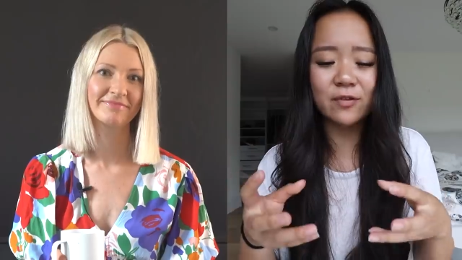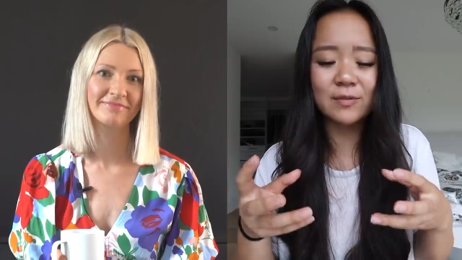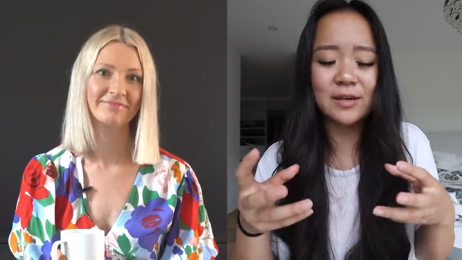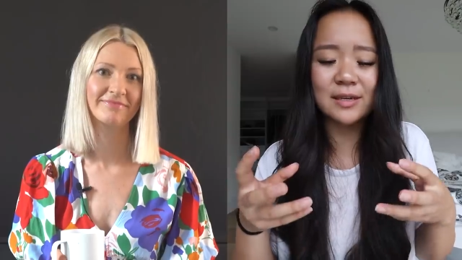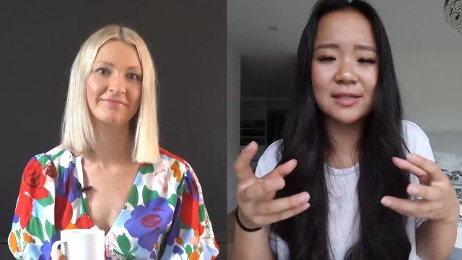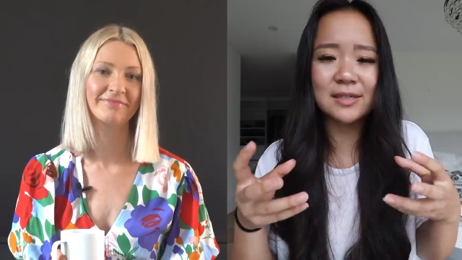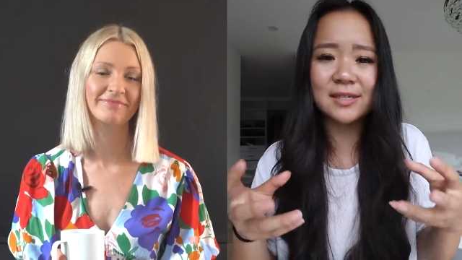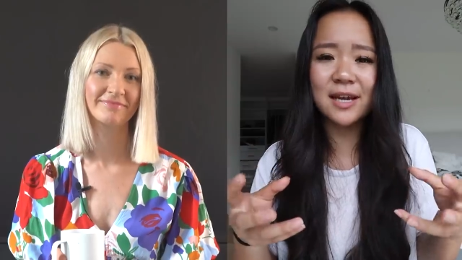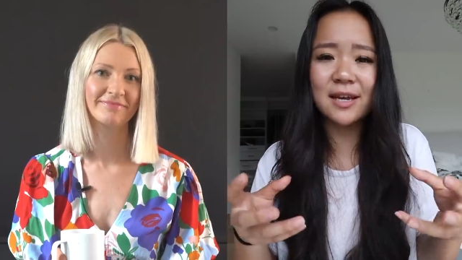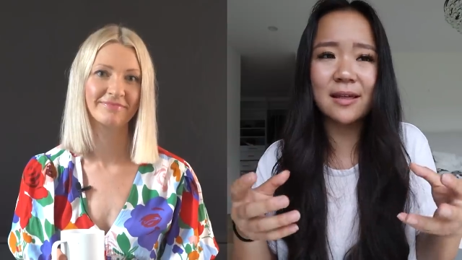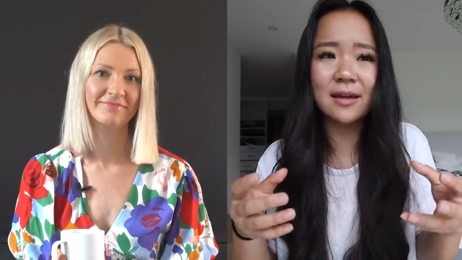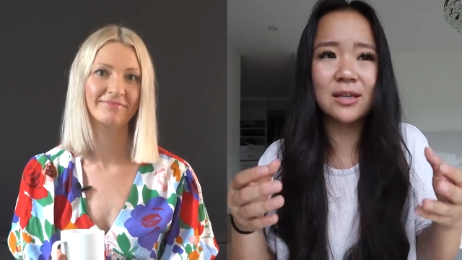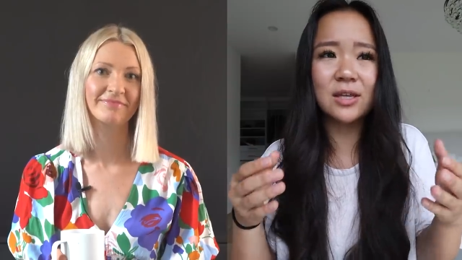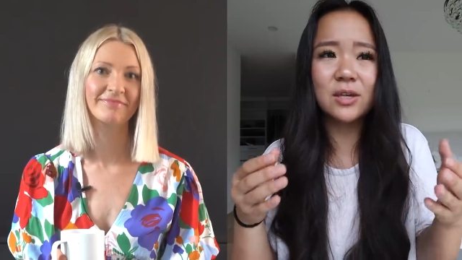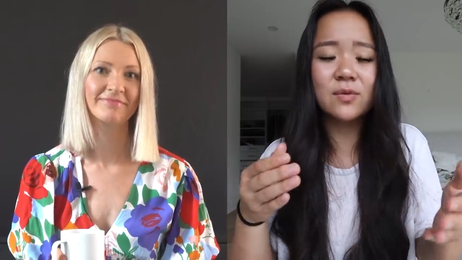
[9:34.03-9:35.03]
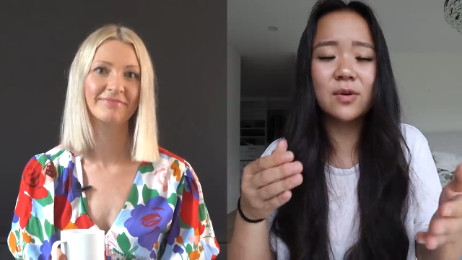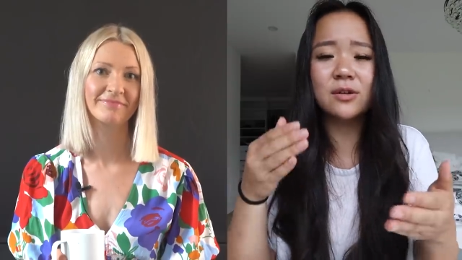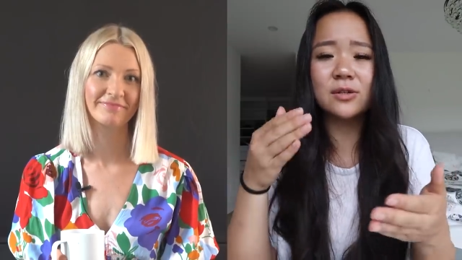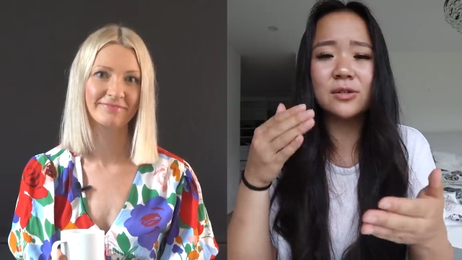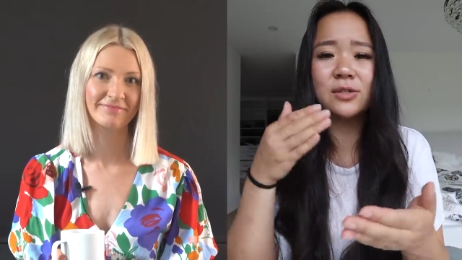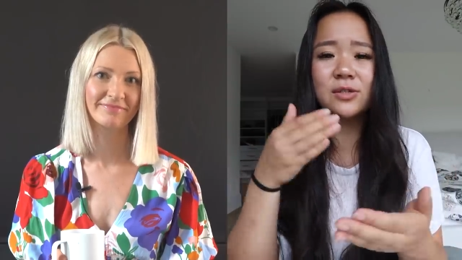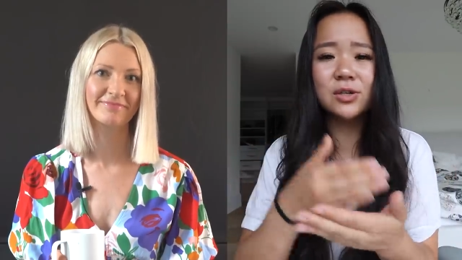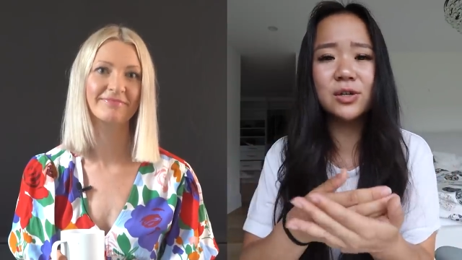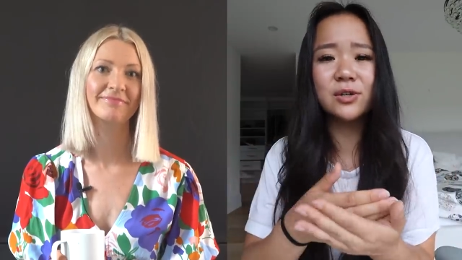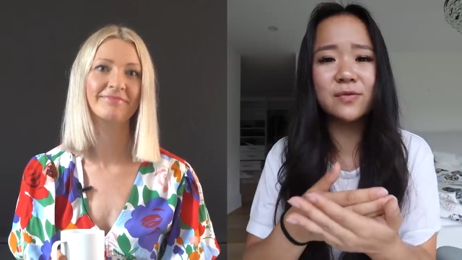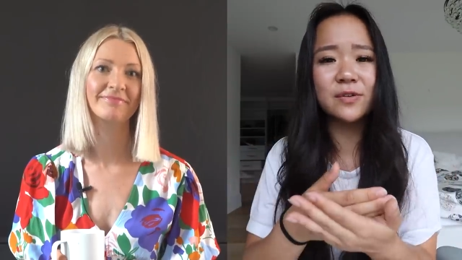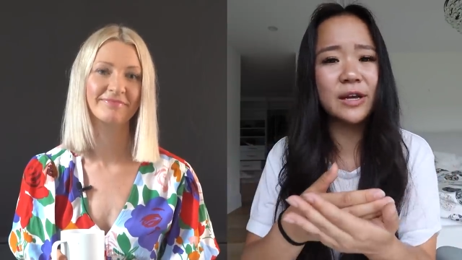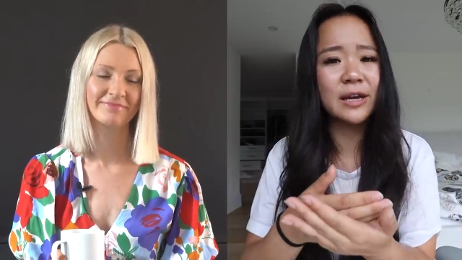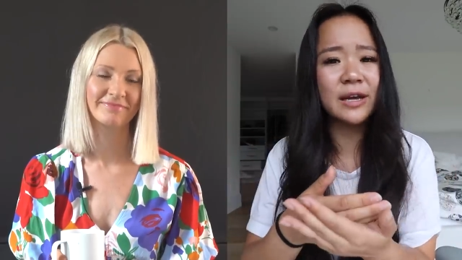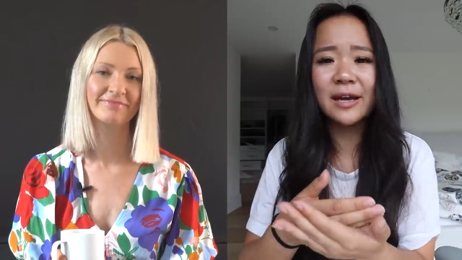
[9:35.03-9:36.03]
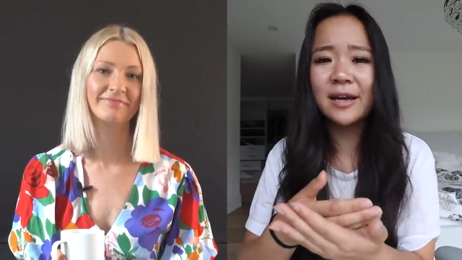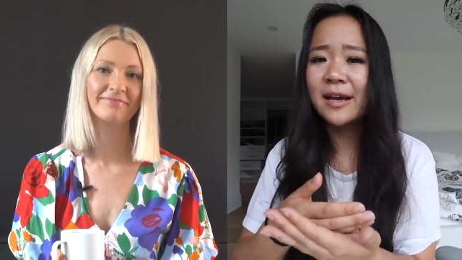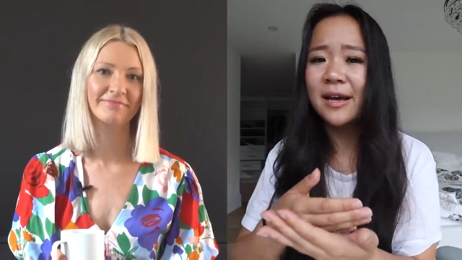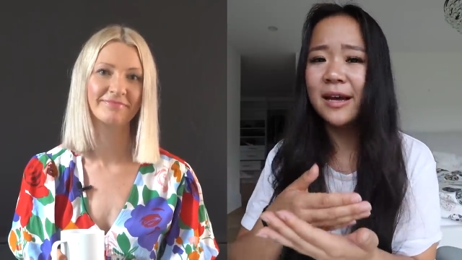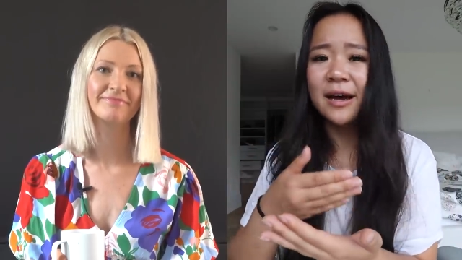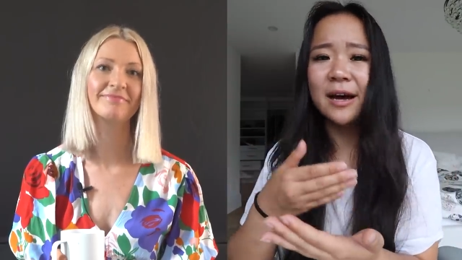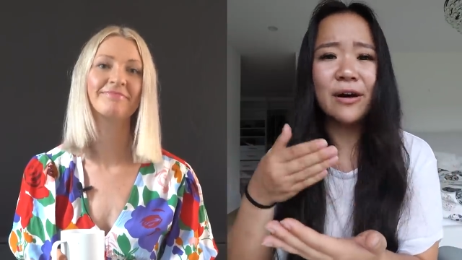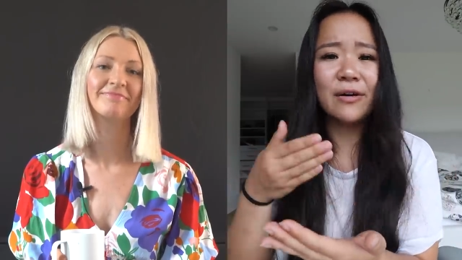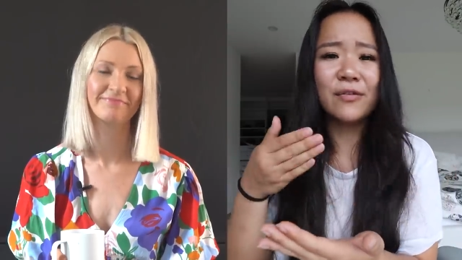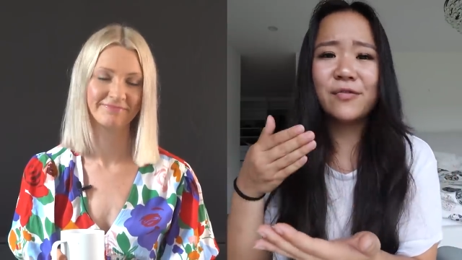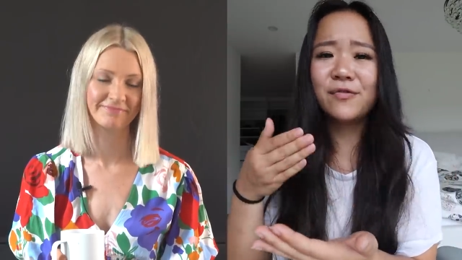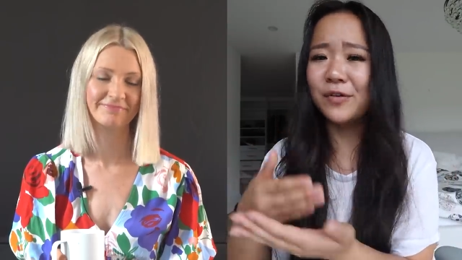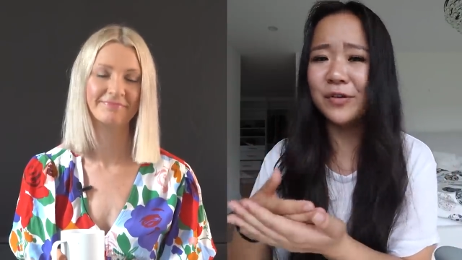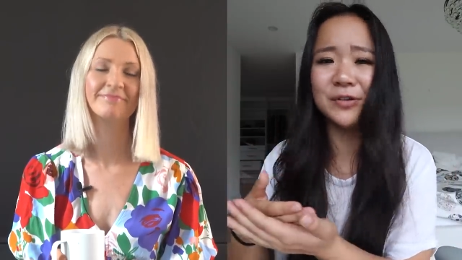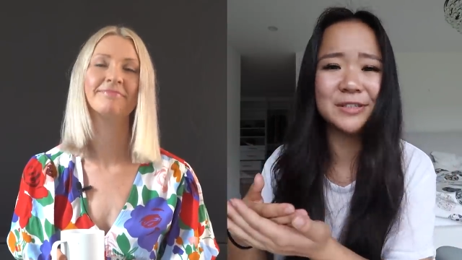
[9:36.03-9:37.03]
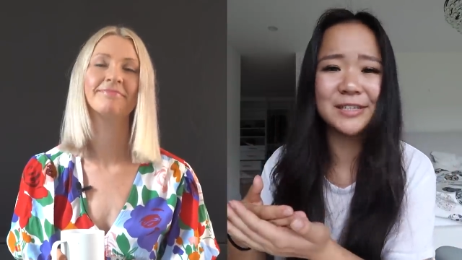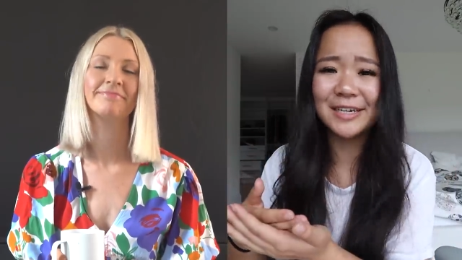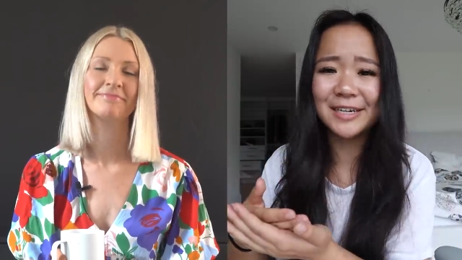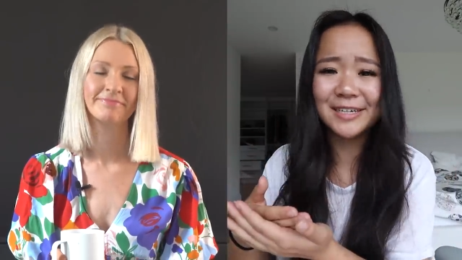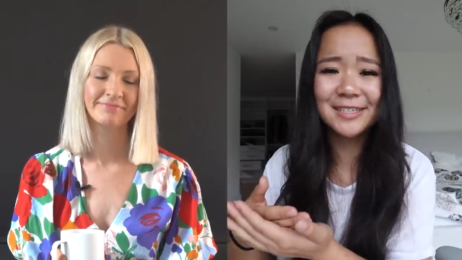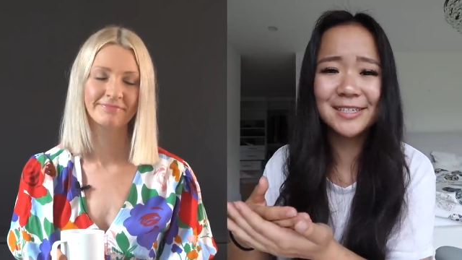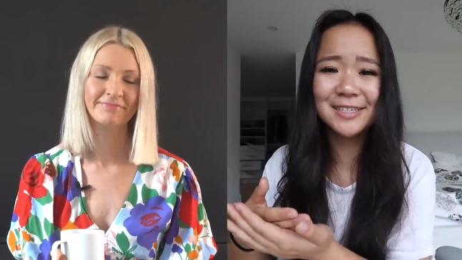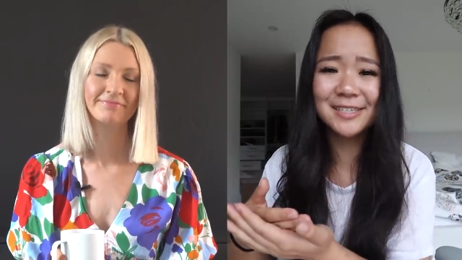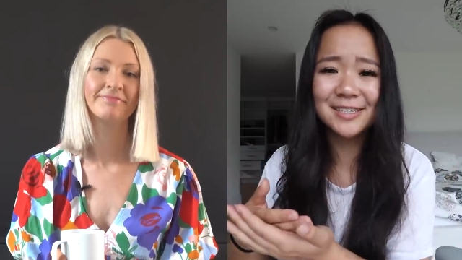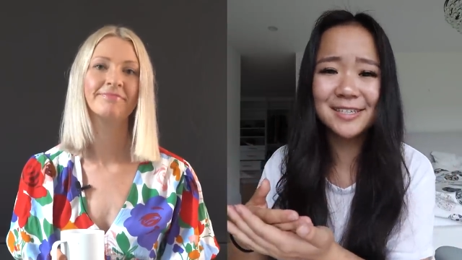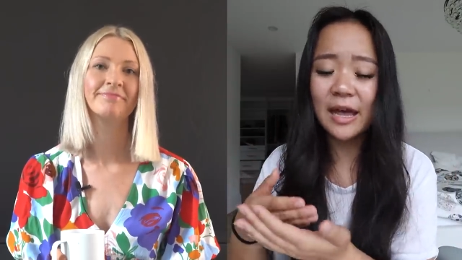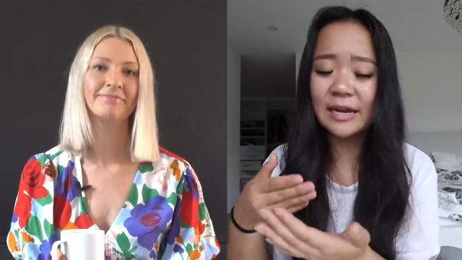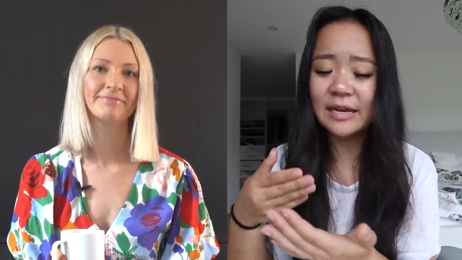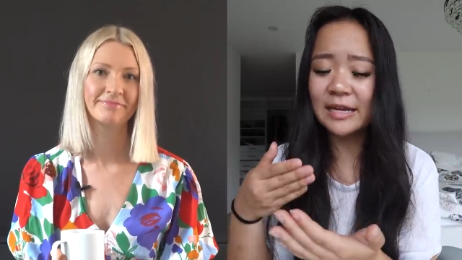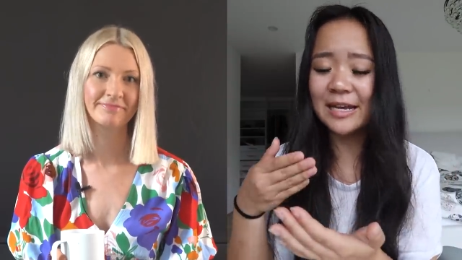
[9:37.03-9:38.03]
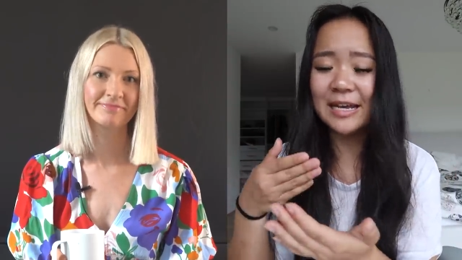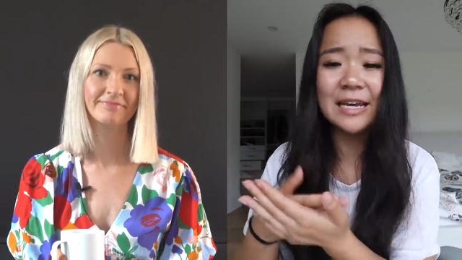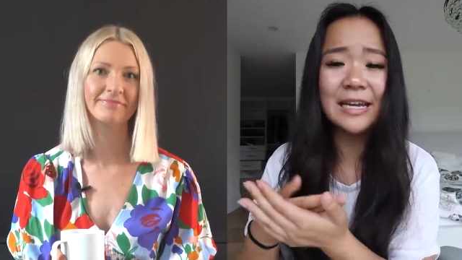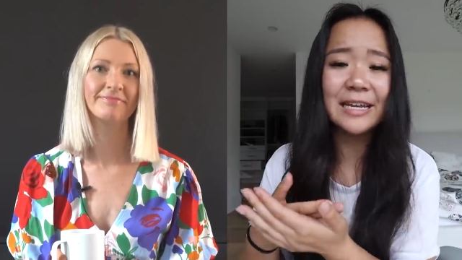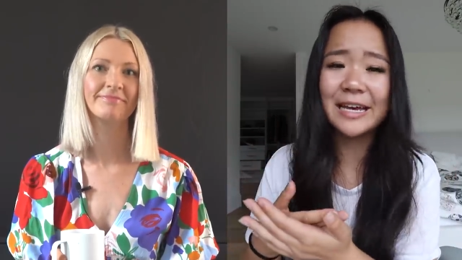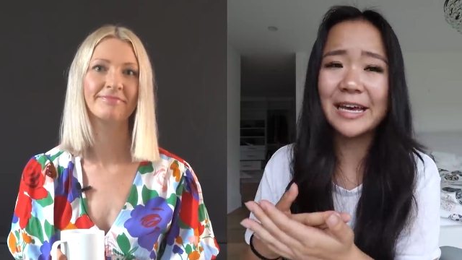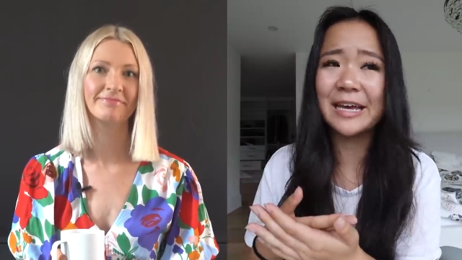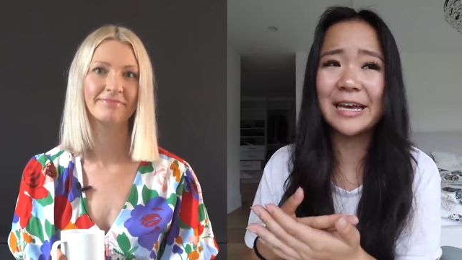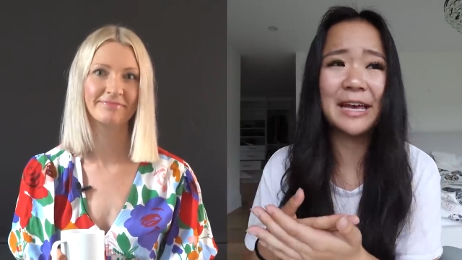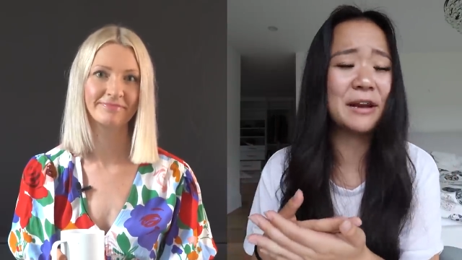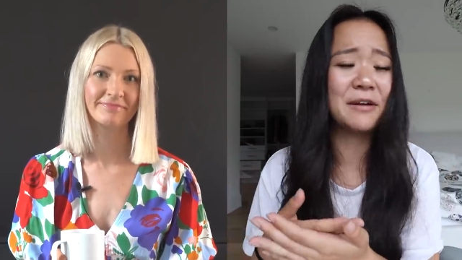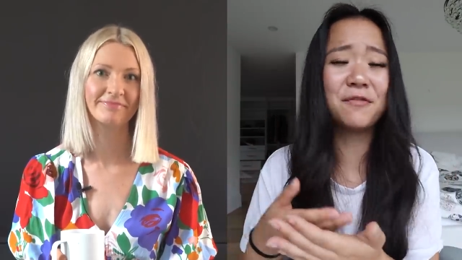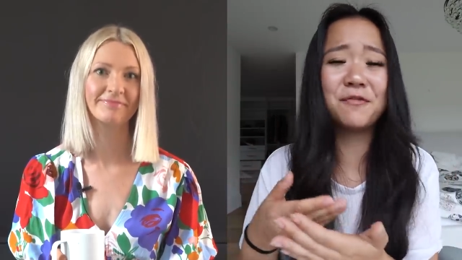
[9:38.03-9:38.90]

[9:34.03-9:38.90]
Speaker 1: for me to say that you are deserving of fullness and eating and